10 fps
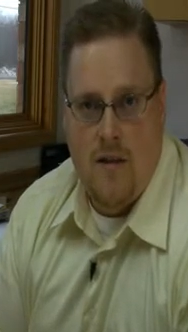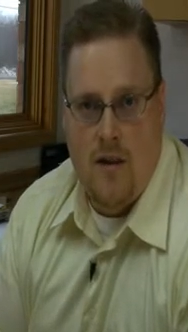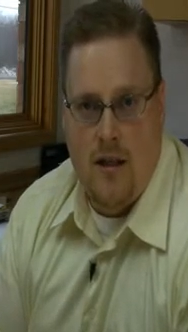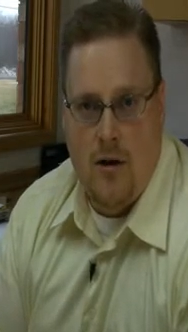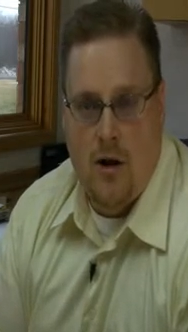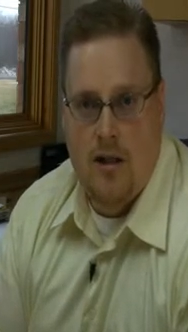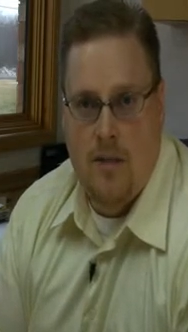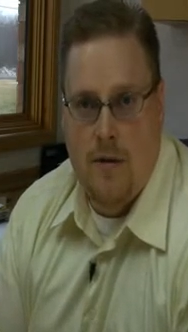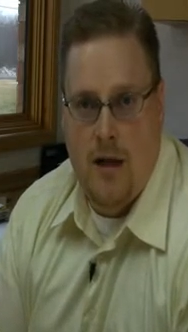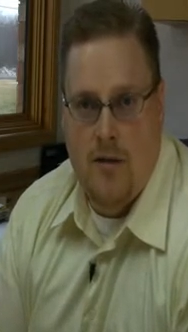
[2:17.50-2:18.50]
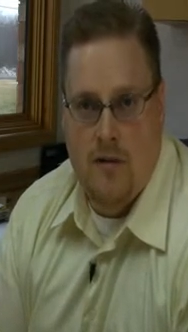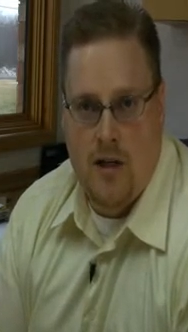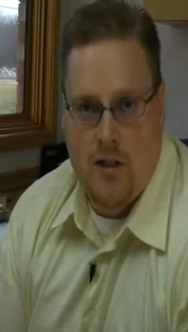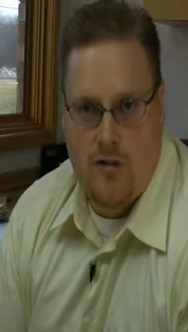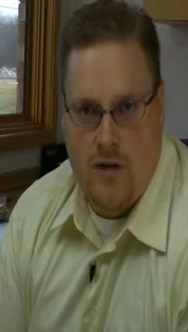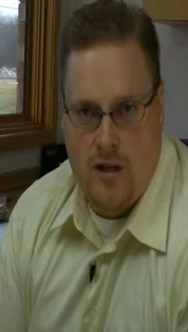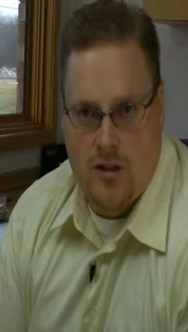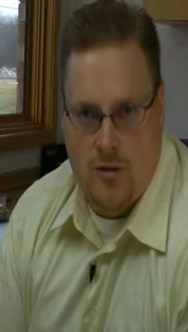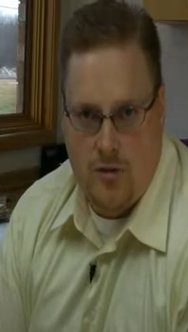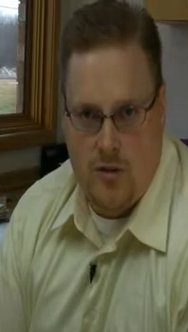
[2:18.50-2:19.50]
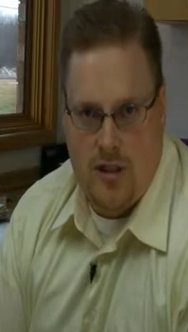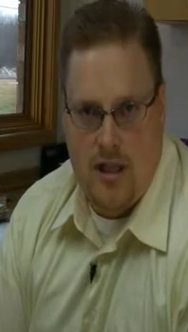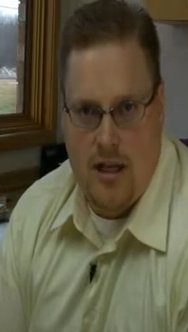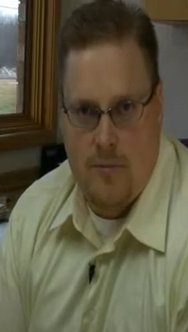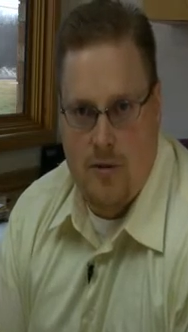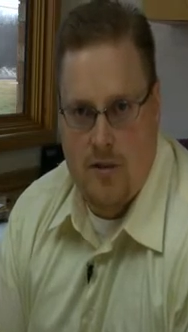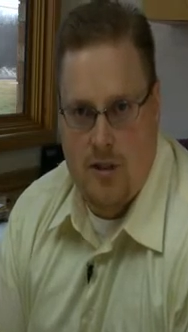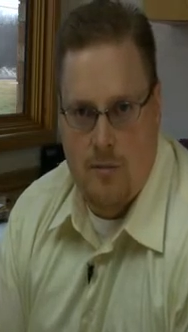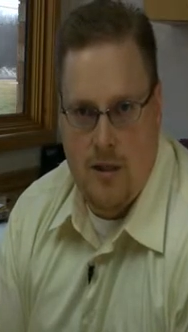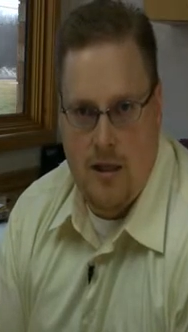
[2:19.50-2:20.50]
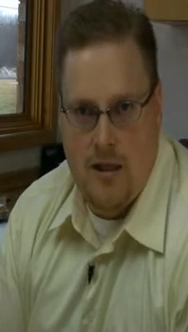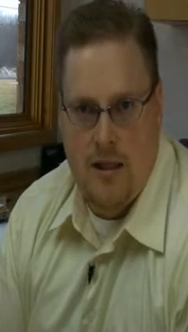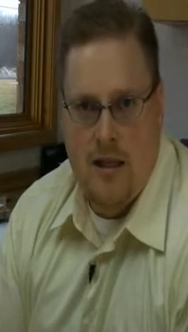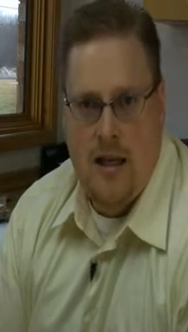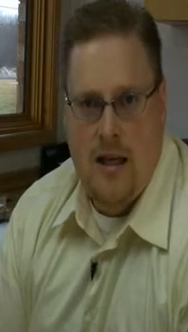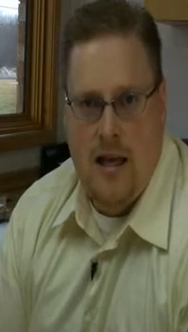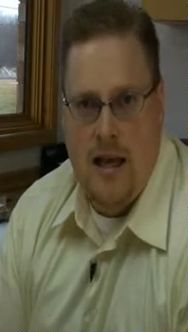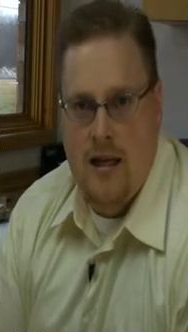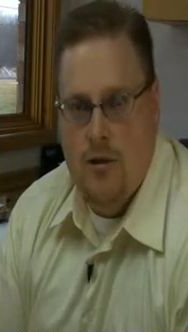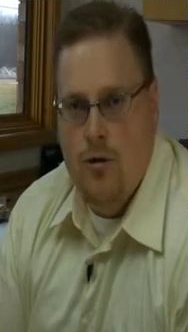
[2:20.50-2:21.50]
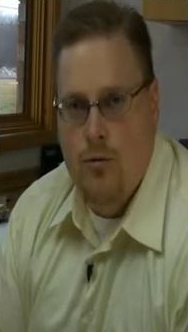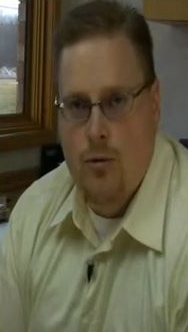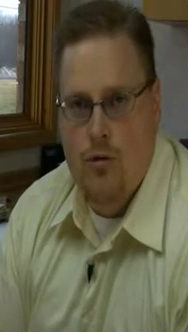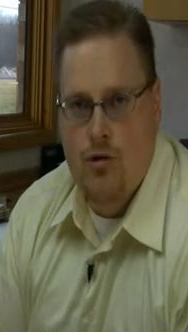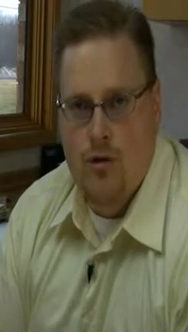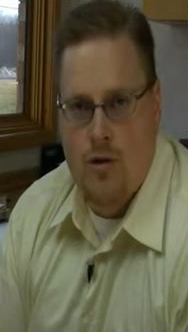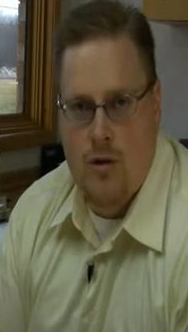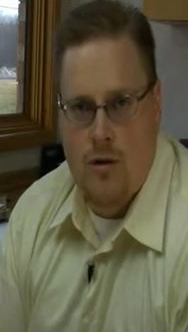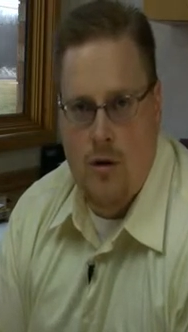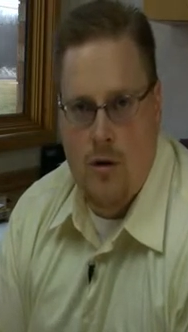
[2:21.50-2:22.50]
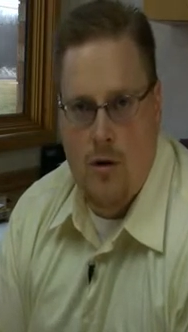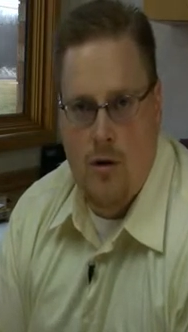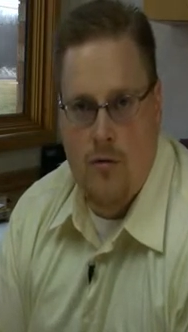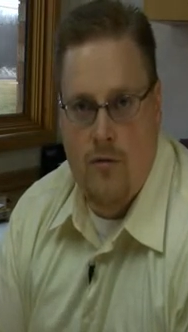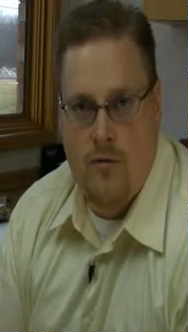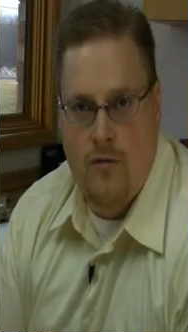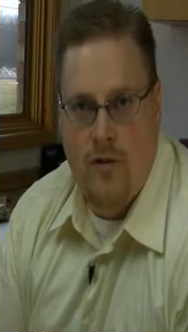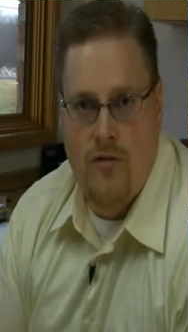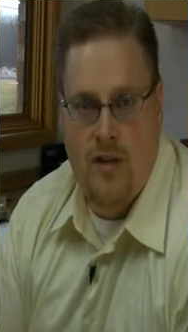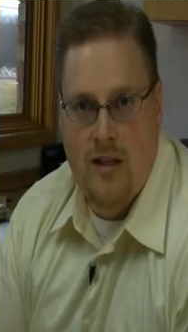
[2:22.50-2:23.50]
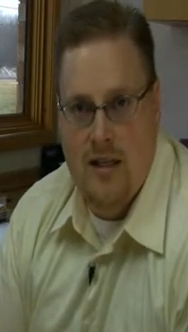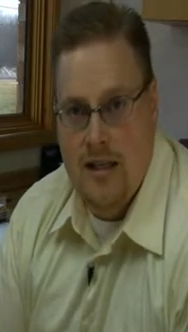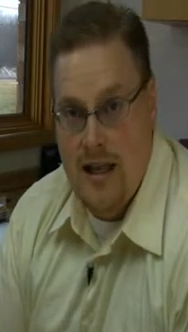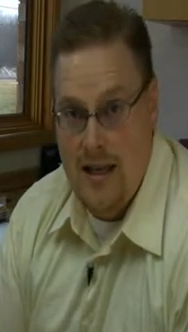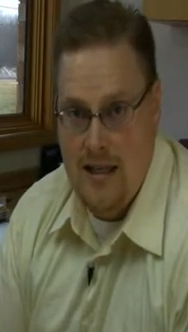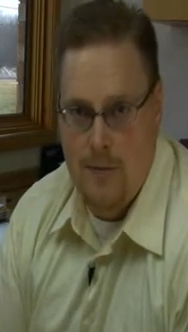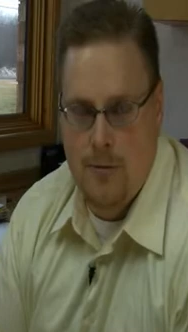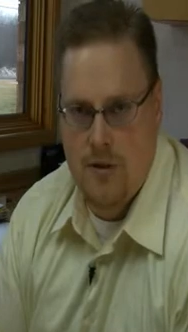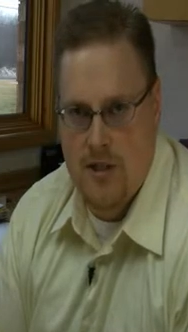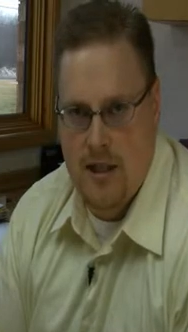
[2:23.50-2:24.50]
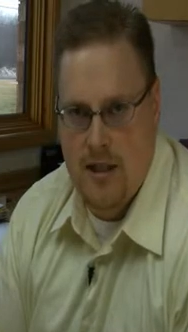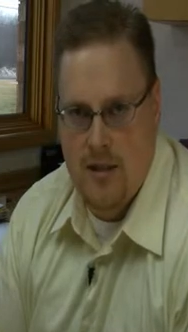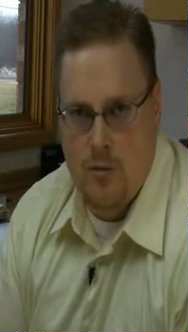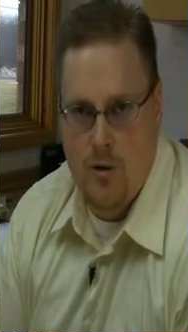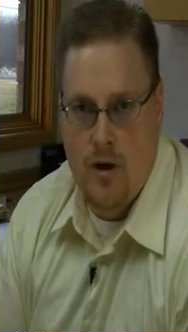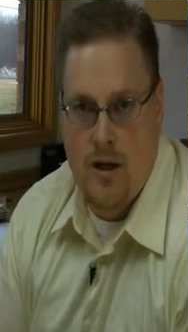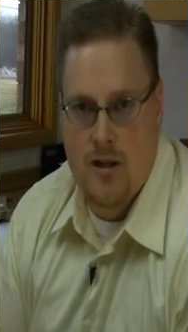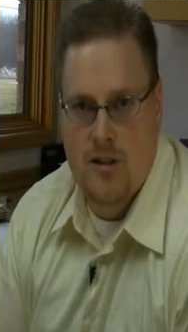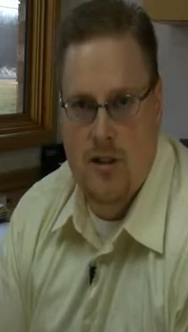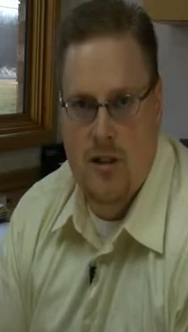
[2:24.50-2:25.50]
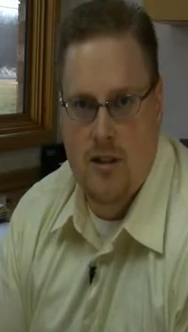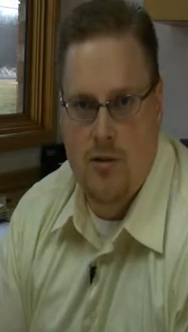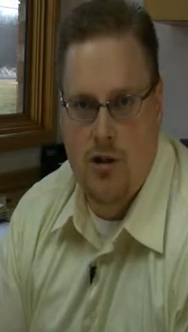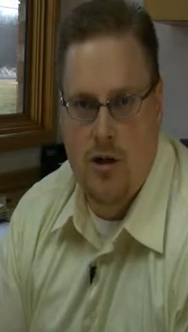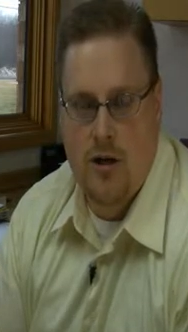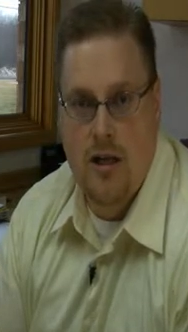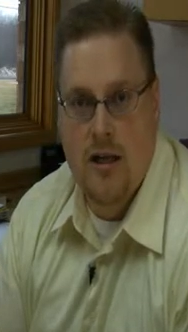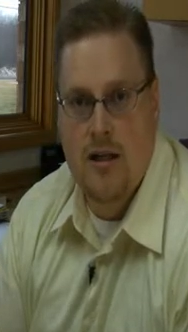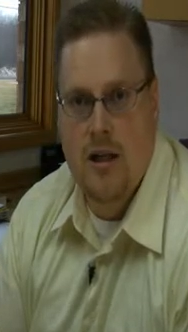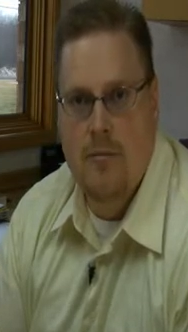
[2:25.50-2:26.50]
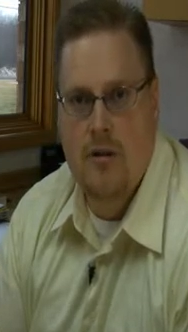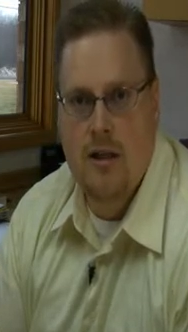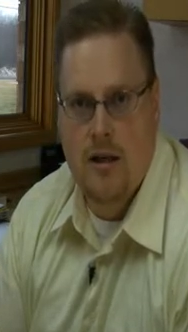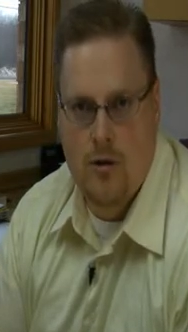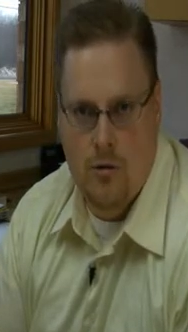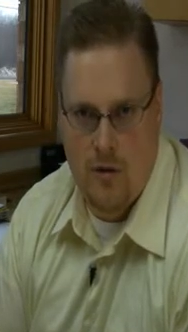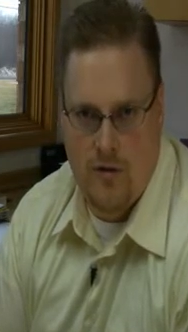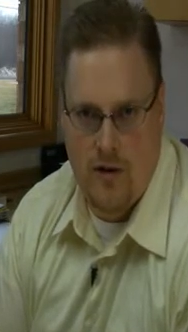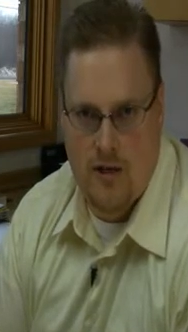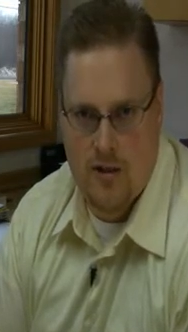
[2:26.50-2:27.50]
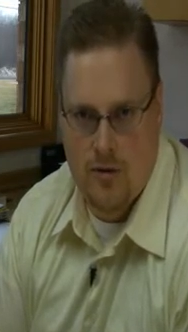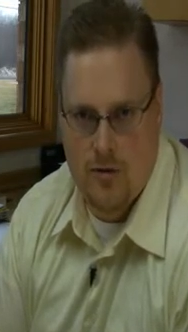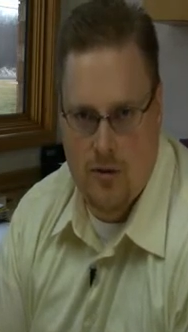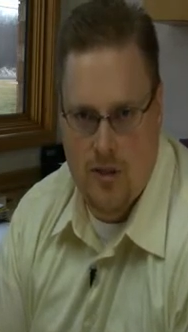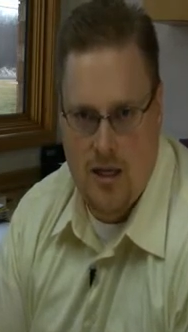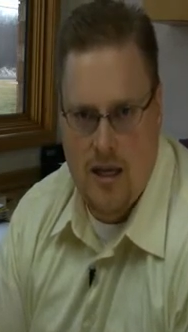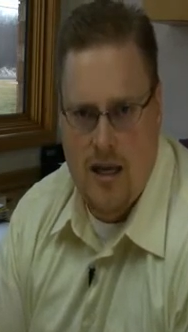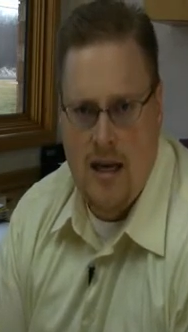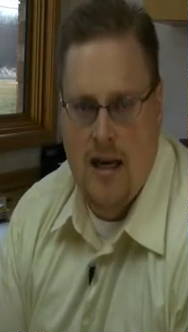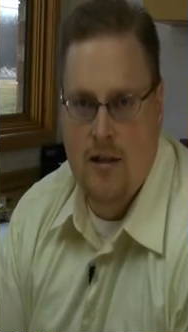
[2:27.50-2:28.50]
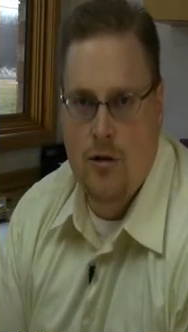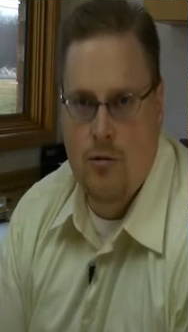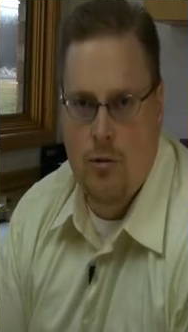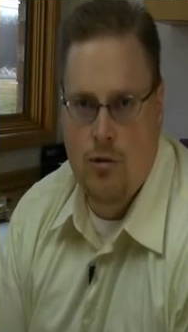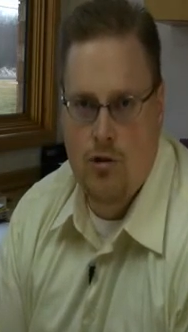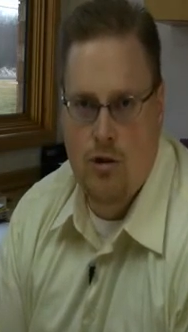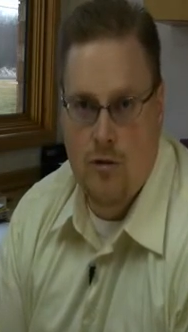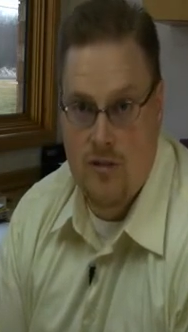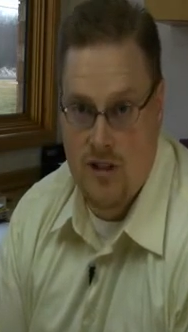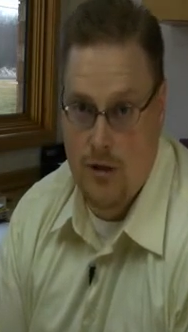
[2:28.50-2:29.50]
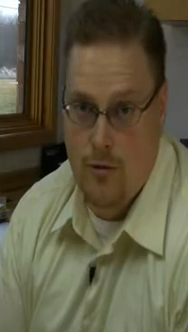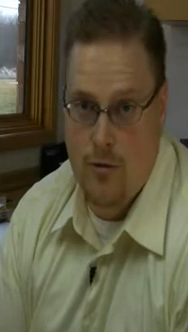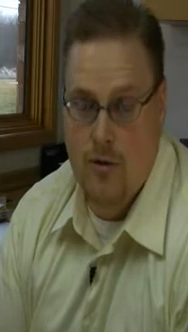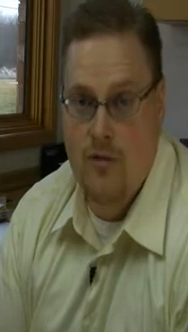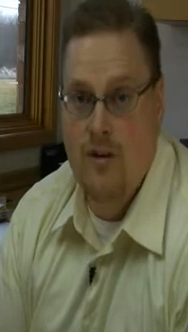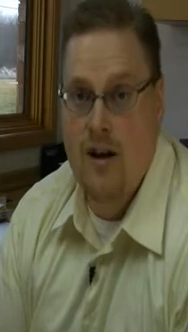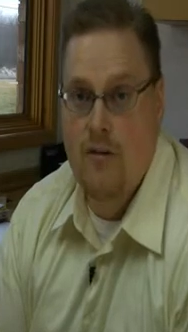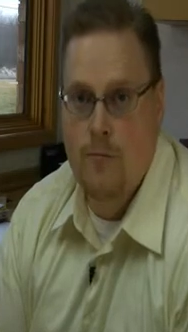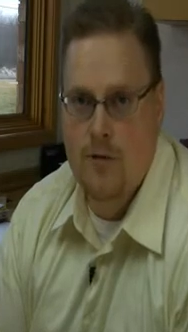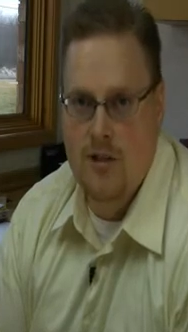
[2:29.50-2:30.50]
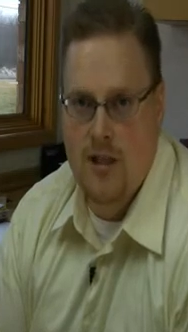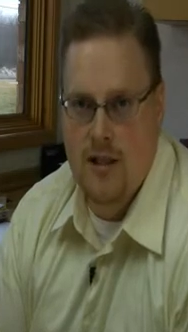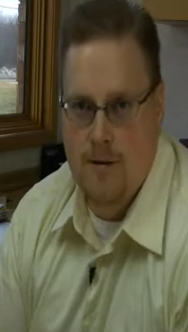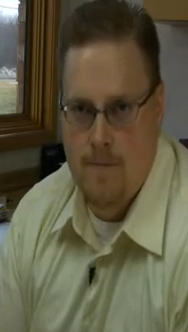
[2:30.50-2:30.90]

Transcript: the hot dip galvanized fasteners that had been submitted had corrosion of 50 to 90 percent, whereas the GRK Climatek coated fasteners had corrosion of 0 to 5%.